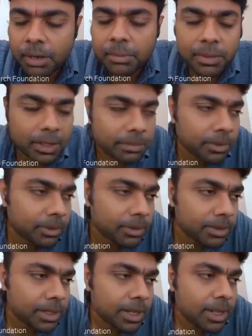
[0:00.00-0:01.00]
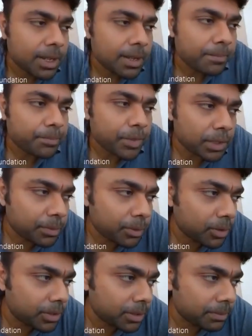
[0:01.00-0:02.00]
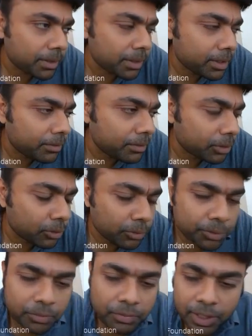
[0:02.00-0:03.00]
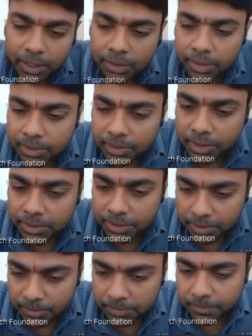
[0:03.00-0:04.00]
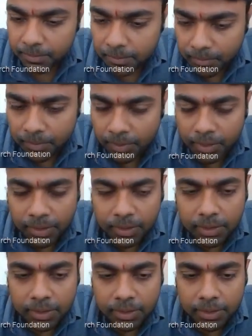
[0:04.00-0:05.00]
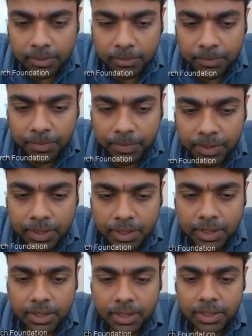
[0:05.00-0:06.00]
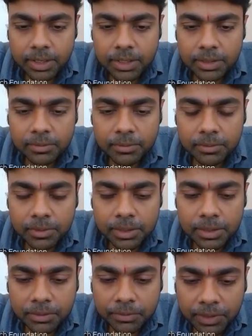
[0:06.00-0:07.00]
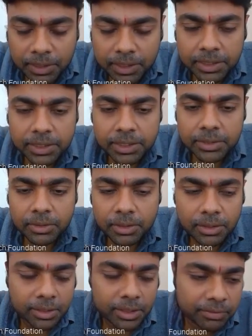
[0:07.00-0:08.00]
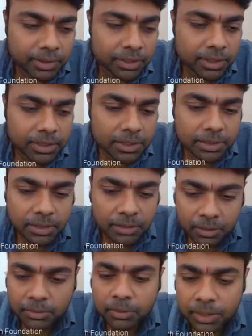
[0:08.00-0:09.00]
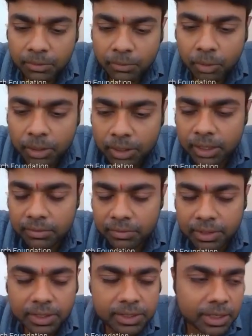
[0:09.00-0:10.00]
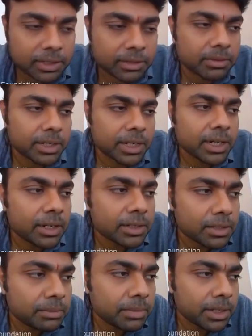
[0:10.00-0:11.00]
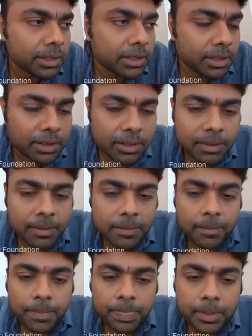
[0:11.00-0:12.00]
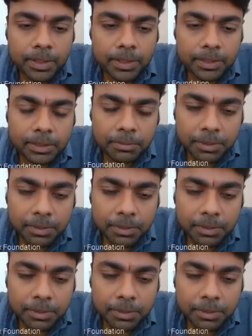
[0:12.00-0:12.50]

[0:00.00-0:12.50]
Primarily because just because a party with whom you've had a transaction uh, is a fictitious or a nefarious, was involved in a nefarious activity, it doesn't mean that the